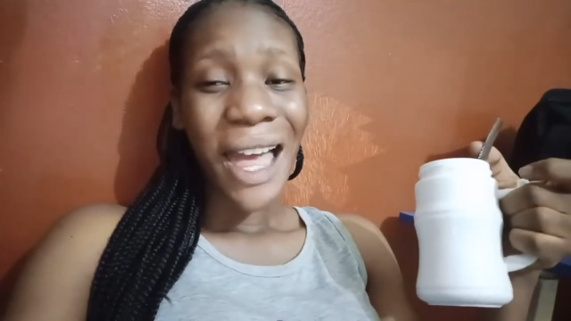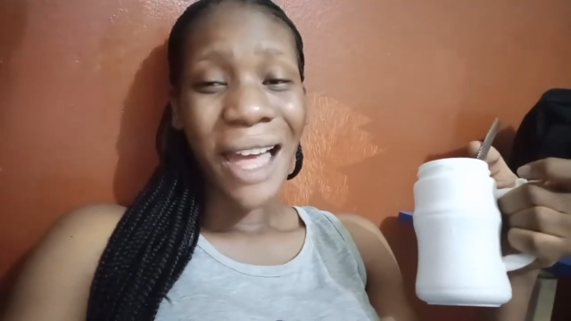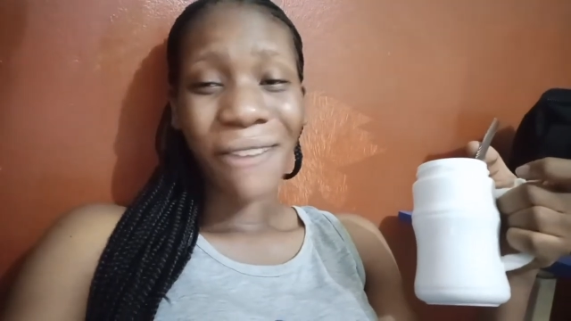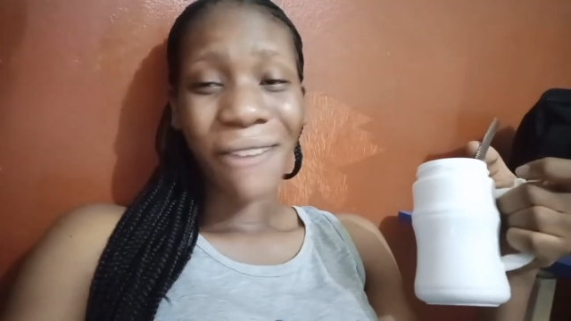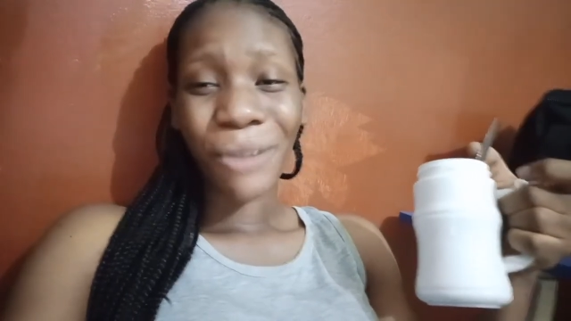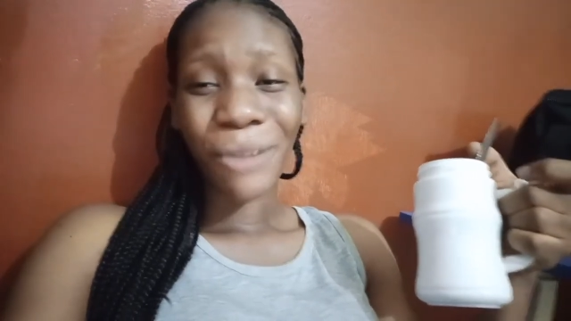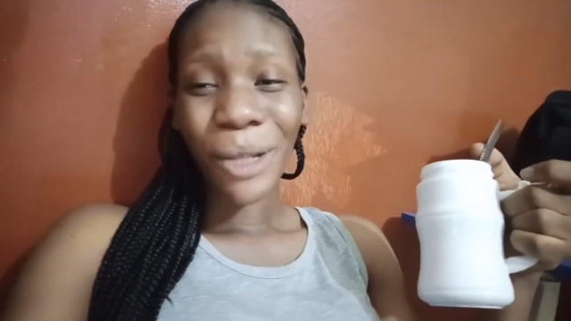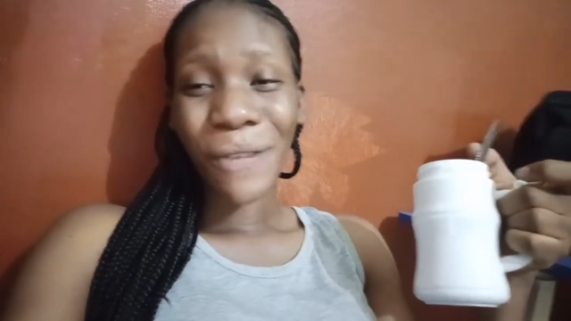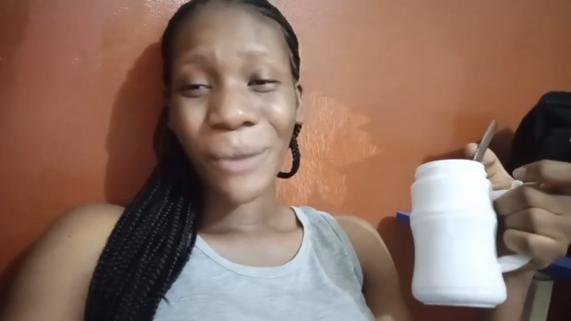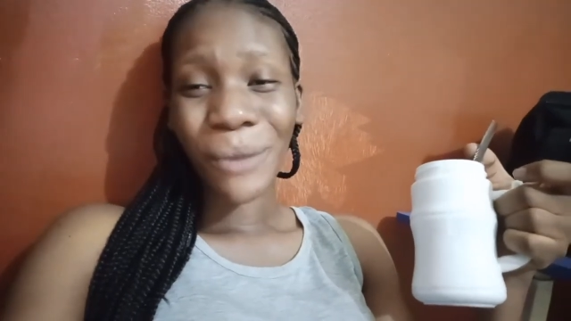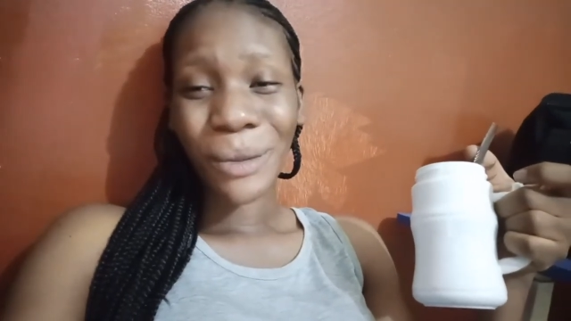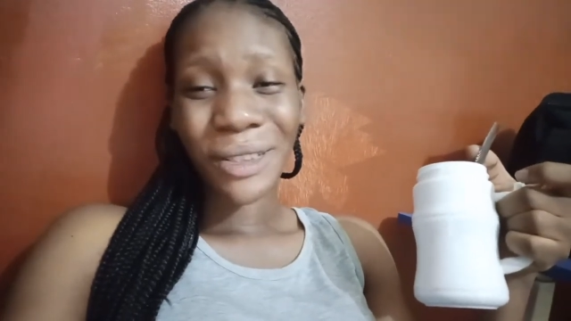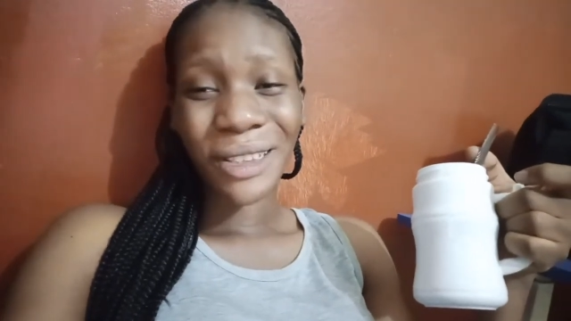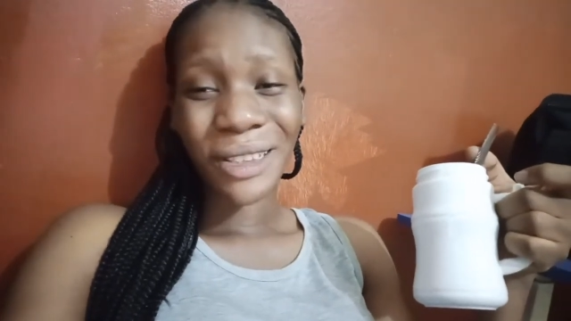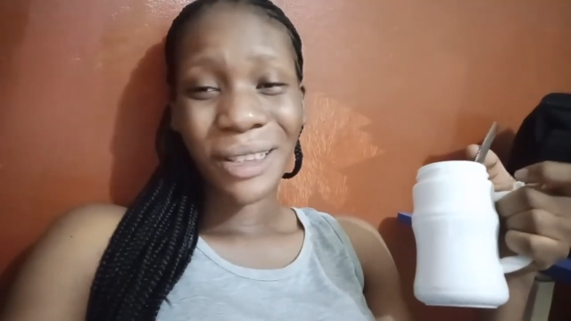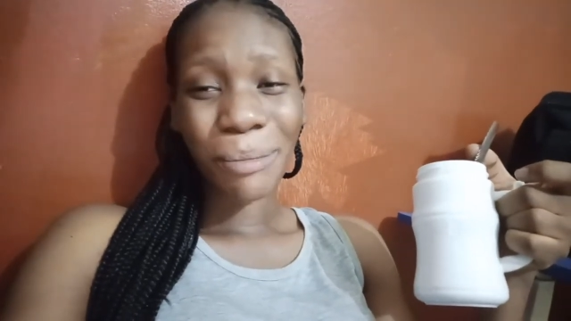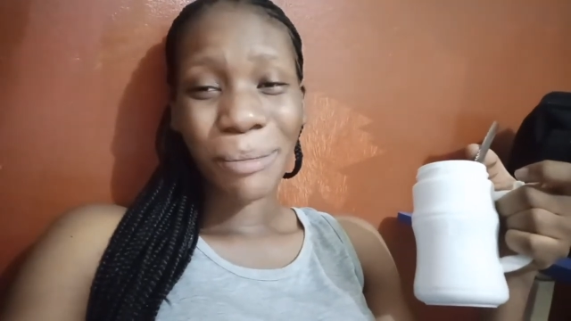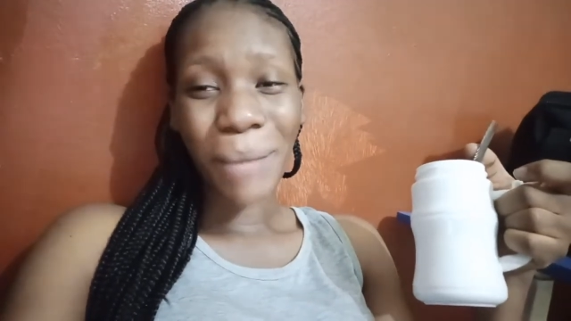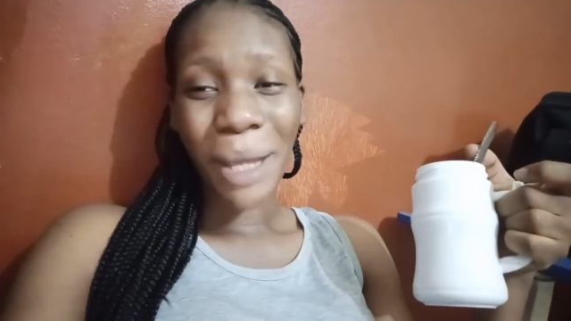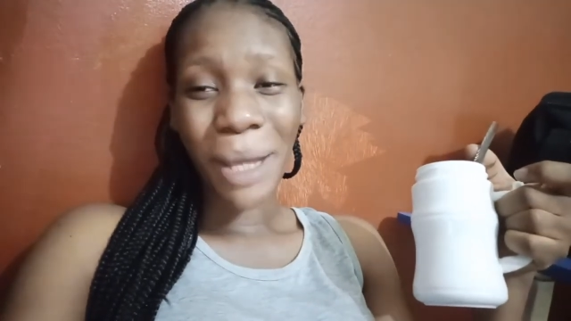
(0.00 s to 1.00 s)
i've not even
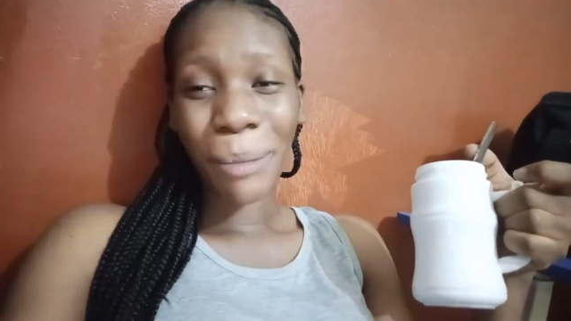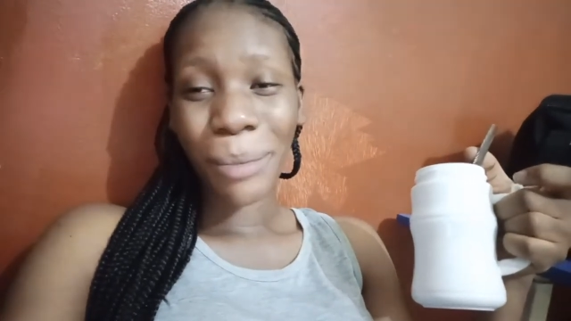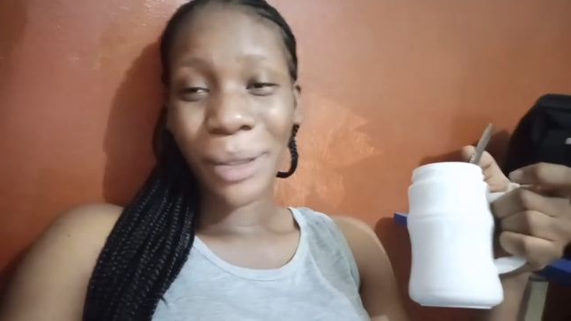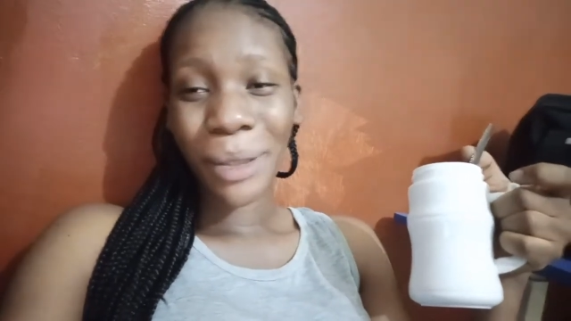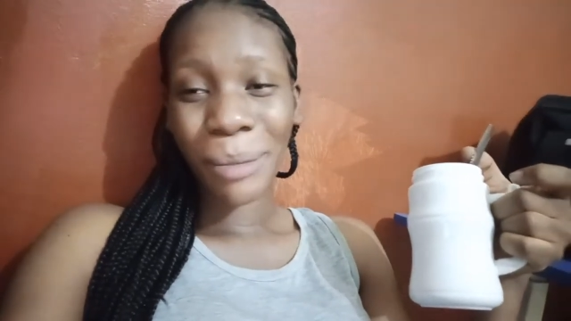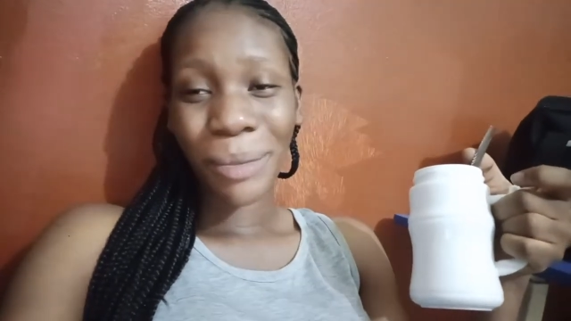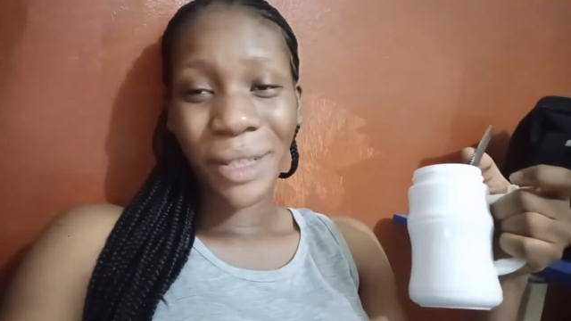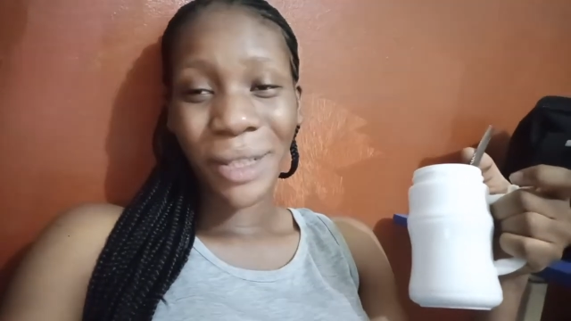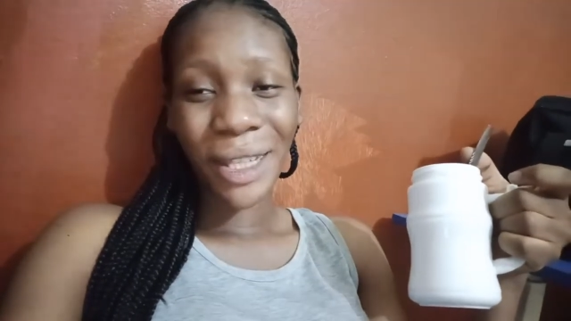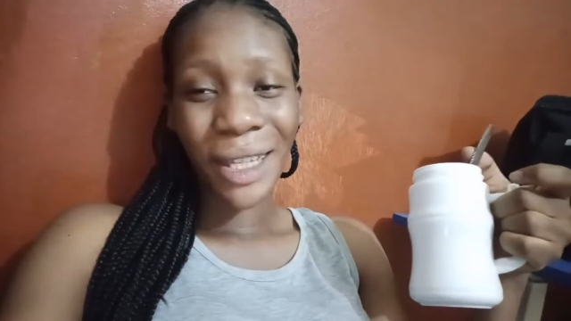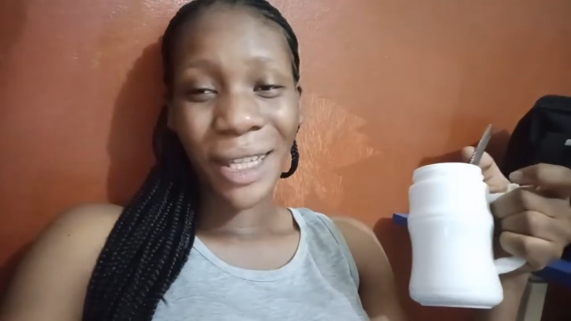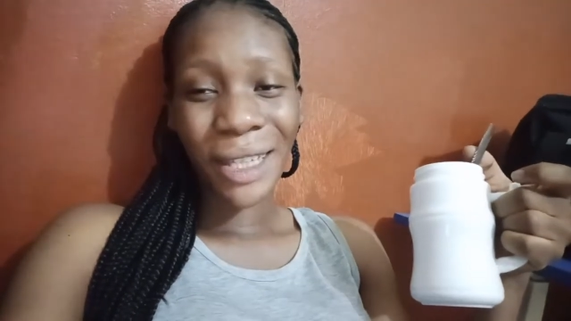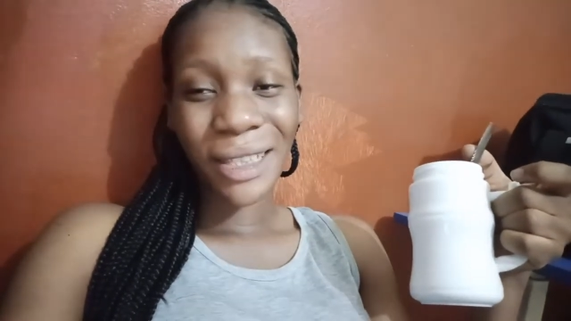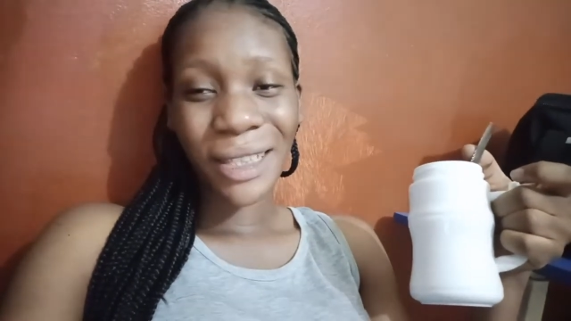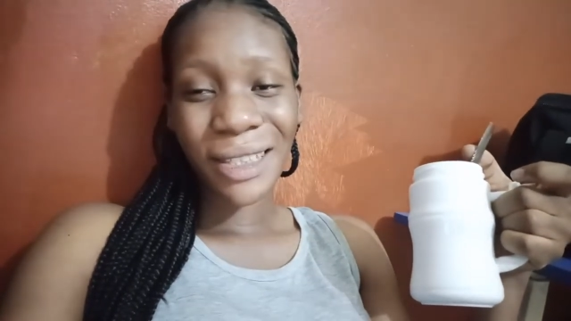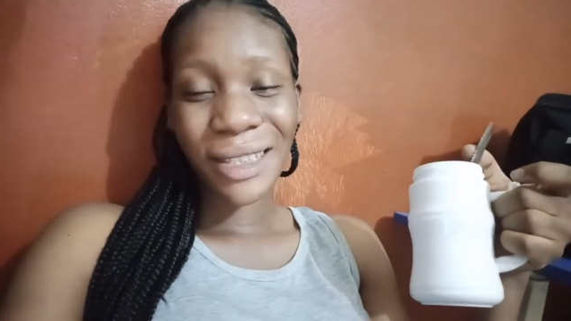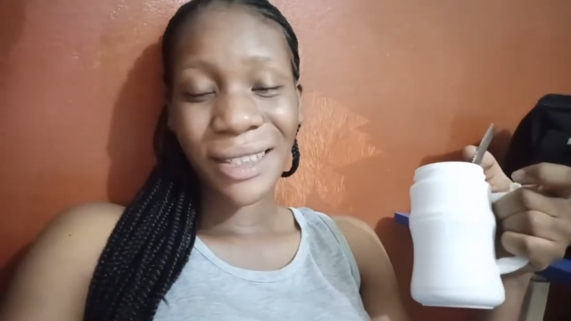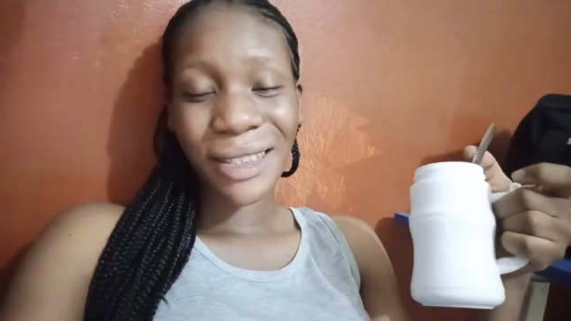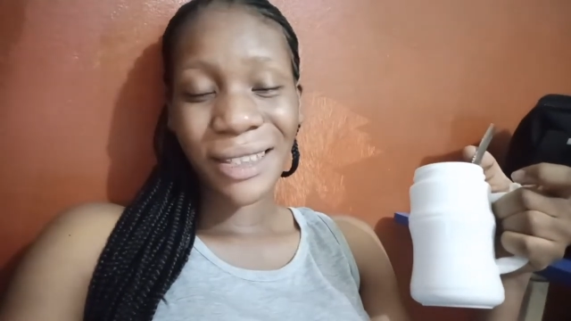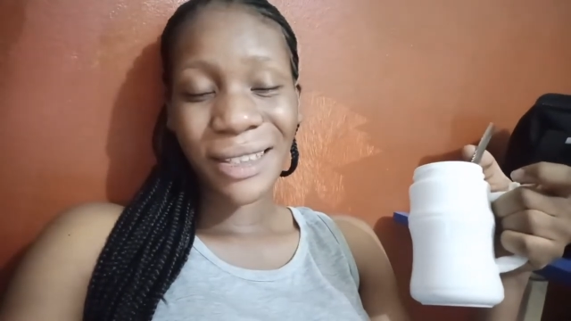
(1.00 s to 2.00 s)
seen my baby yet
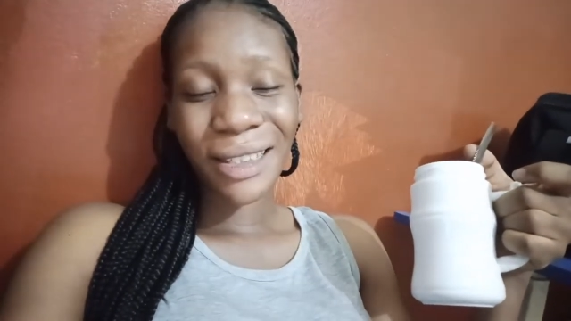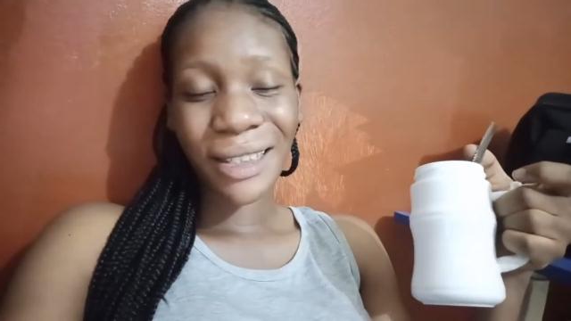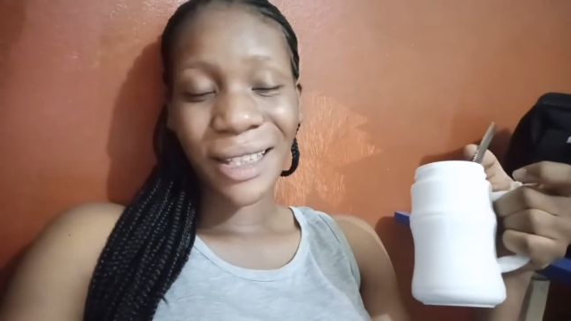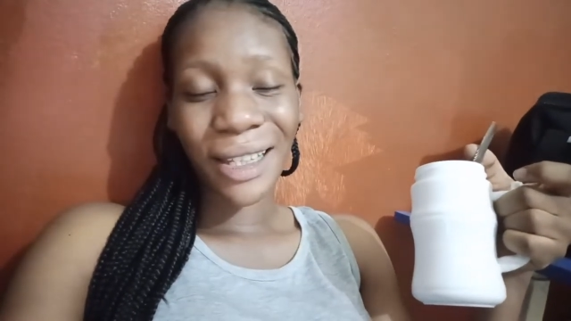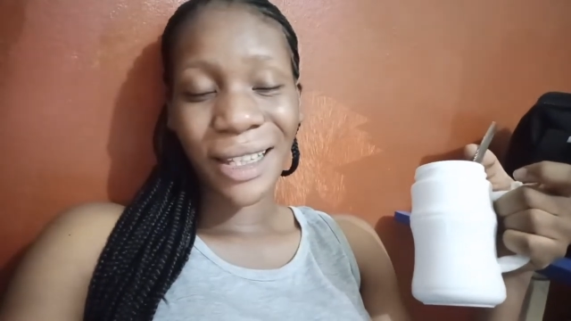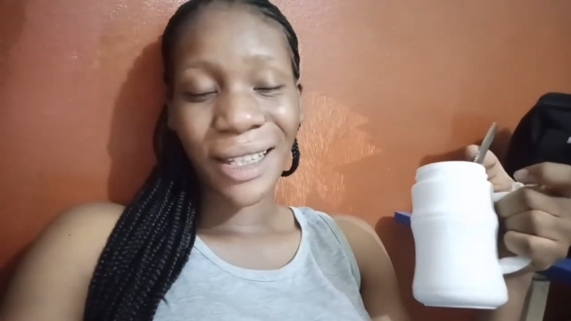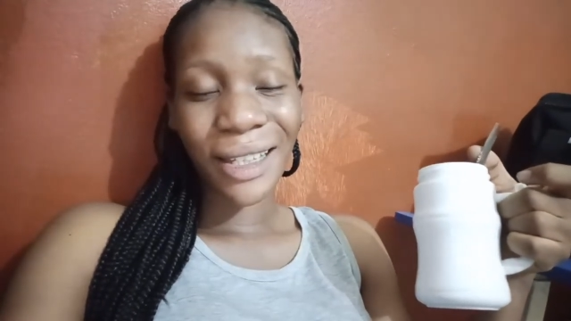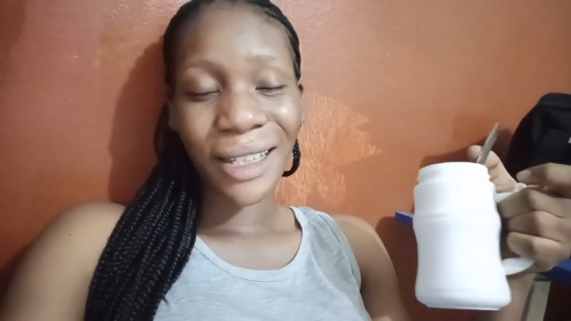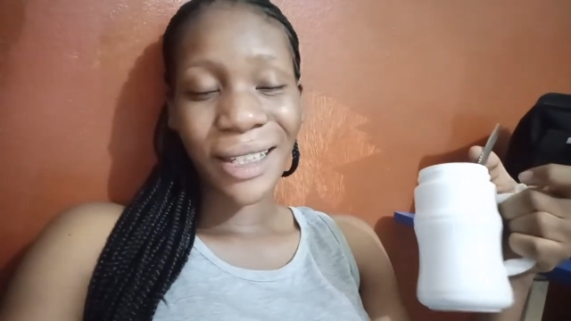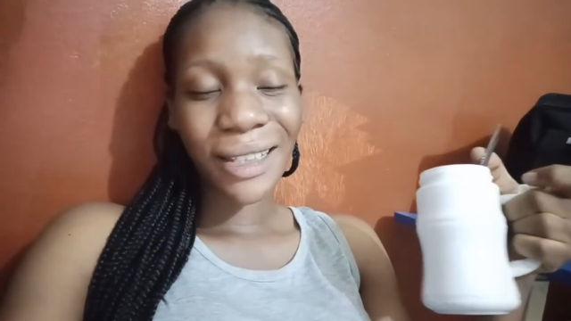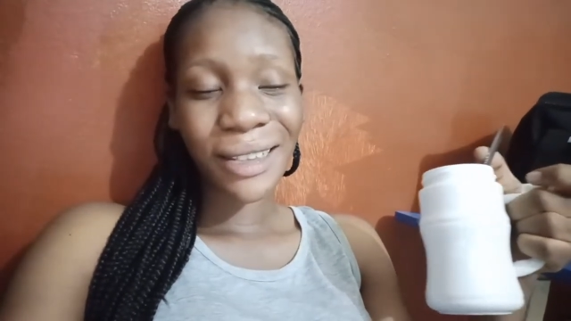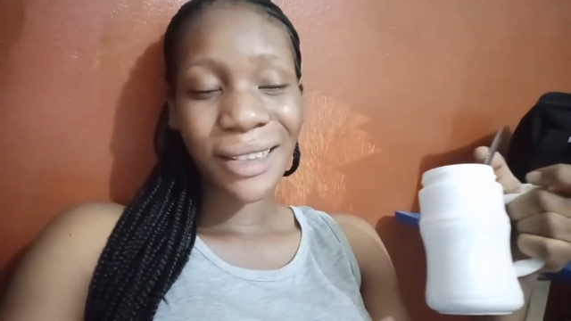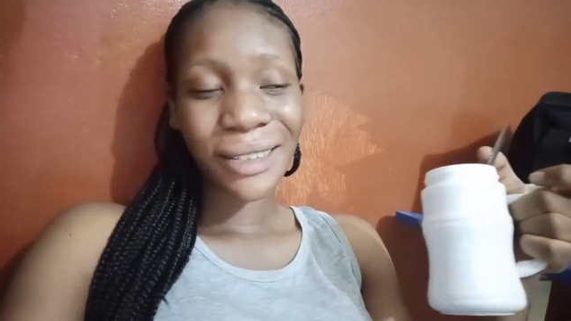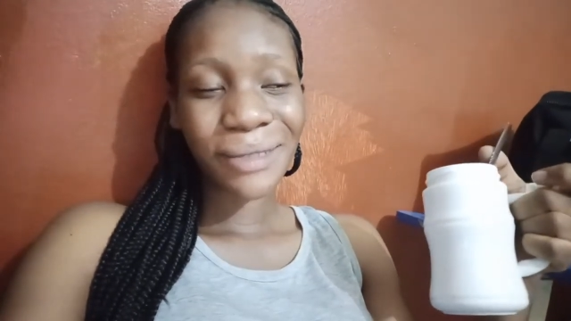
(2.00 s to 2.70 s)
like